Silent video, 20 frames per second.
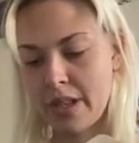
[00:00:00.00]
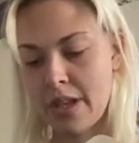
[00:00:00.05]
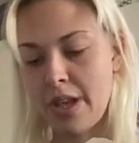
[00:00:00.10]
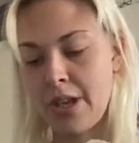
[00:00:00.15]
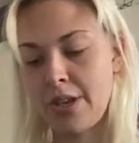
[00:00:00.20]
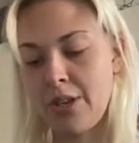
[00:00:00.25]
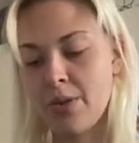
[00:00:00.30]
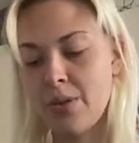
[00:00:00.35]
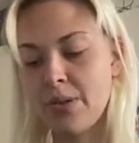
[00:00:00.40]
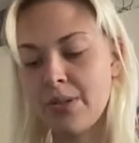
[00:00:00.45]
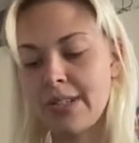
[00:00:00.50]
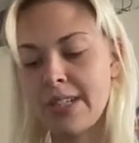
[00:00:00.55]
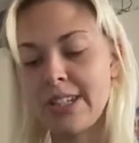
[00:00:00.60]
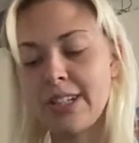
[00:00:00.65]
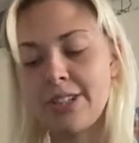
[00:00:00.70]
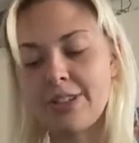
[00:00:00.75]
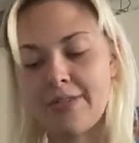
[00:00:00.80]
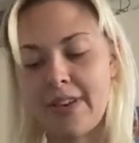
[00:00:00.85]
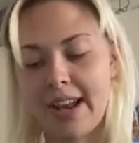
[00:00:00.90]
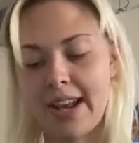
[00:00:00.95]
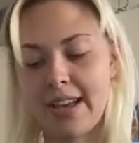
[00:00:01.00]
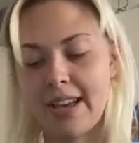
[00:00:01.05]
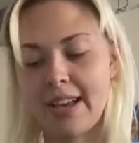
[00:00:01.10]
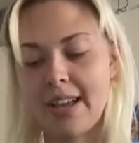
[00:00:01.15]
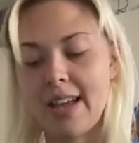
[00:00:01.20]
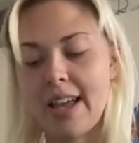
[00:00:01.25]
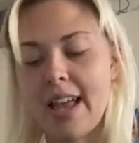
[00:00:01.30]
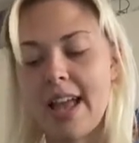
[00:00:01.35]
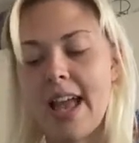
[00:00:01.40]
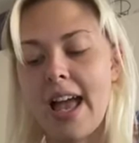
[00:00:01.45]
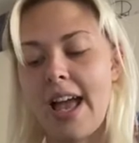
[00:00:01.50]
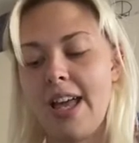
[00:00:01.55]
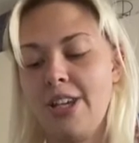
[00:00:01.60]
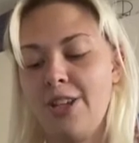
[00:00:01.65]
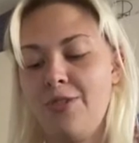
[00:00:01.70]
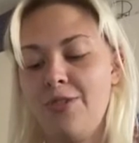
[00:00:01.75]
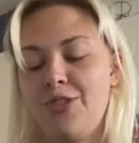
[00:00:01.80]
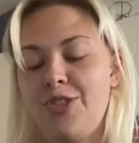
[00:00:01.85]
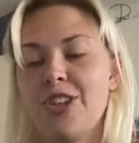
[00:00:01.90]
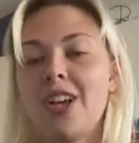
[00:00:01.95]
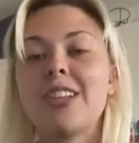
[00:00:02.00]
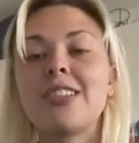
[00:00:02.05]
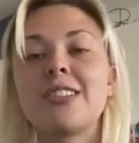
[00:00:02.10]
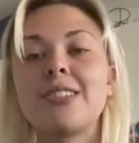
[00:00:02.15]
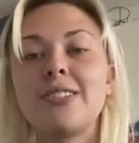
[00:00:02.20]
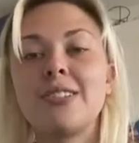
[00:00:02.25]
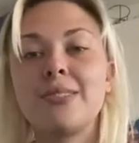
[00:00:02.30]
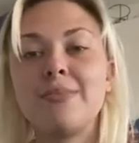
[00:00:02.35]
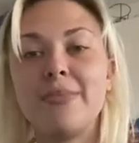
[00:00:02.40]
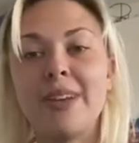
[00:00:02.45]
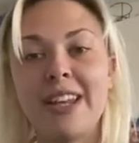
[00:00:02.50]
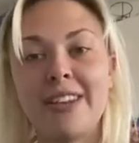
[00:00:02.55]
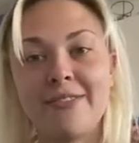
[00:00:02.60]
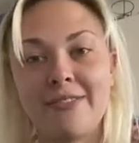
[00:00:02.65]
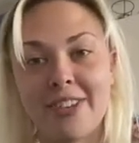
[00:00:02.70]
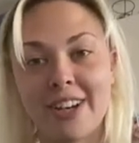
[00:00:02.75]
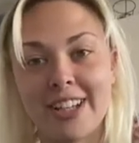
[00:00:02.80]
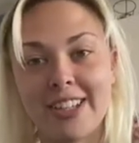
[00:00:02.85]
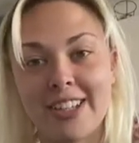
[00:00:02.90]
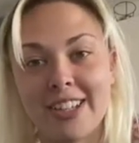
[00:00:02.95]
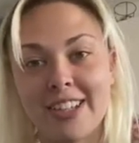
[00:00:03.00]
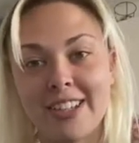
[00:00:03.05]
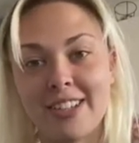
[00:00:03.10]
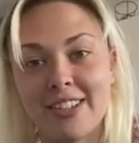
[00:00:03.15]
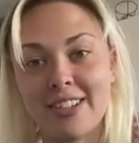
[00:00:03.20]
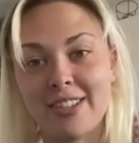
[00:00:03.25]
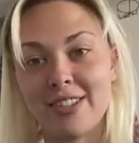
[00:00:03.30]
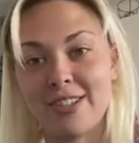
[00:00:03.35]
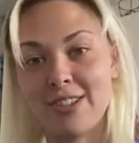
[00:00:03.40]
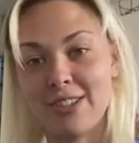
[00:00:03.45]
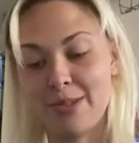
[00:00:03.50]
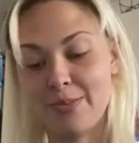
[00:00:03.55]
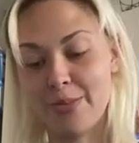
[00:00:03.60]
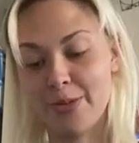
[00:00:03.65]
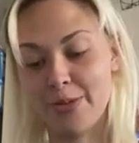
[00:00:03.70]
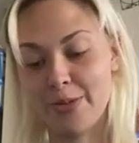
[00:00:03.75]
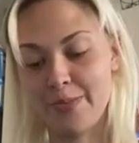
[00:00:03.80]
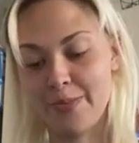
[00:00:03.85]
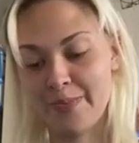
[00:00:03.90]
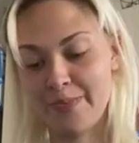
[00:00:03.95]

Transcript: You're Cinderella and you've just been invited to the ball.